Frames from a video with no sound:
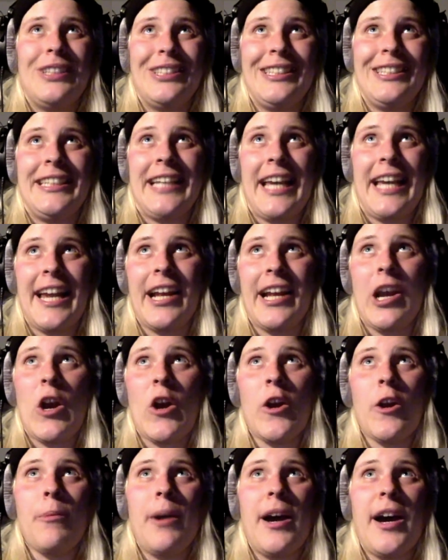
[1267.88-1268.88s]
getting
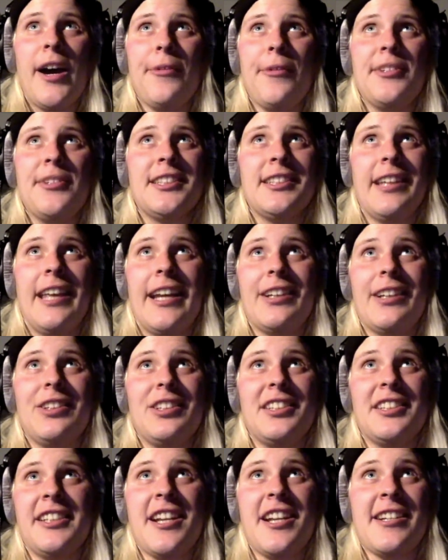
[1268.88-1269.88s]
home, I was, like,
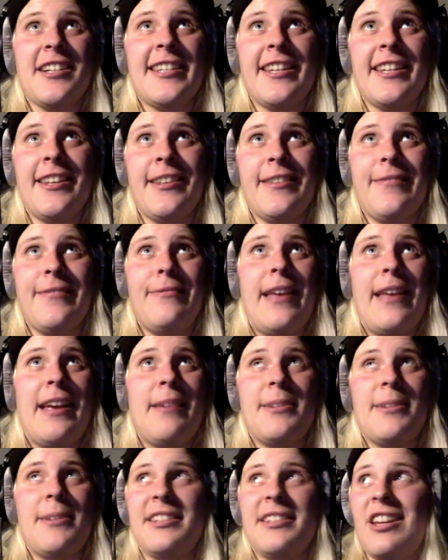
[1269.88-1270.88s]
listening to
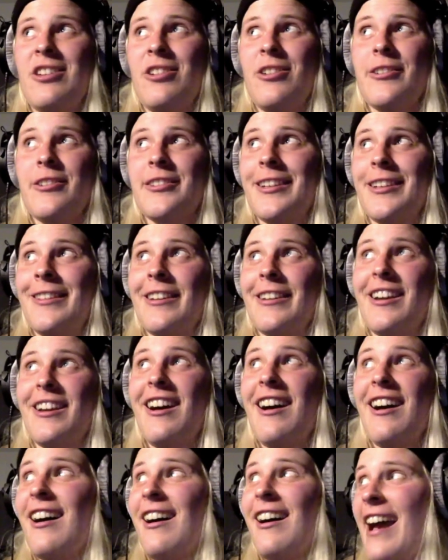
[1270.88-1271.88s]
A B C News in the
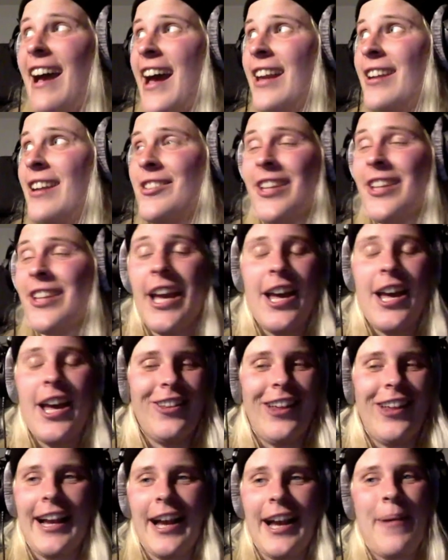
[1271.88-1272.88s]
car, and,
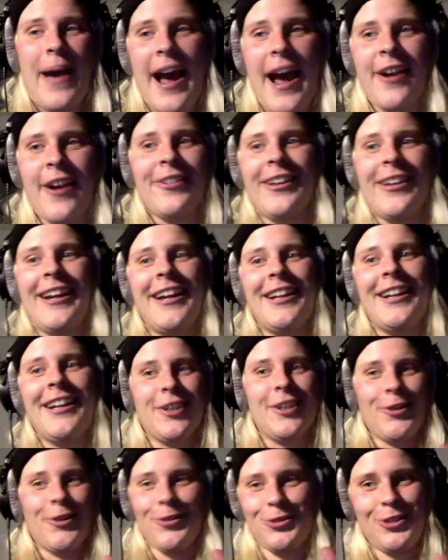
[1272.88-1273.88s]
like, apparently
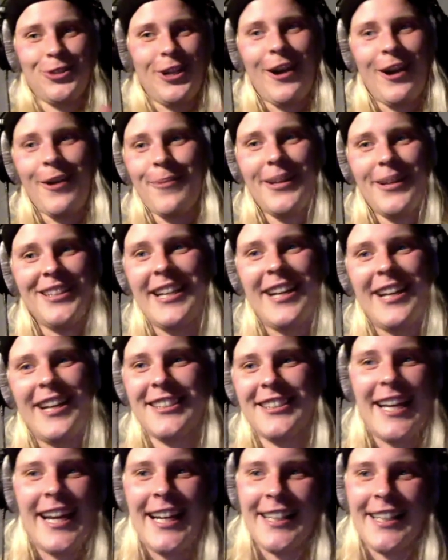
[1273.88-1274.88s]
Donald Trump is now
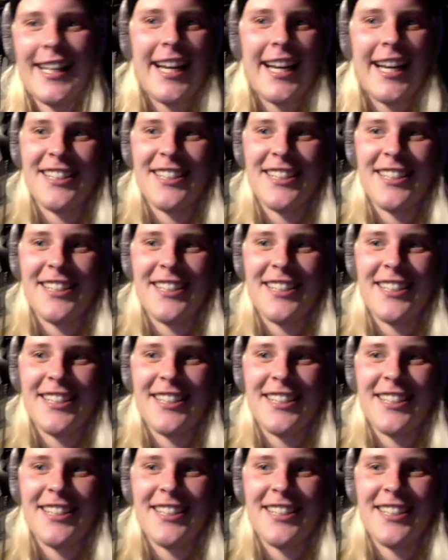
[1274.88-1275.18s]
saying that he's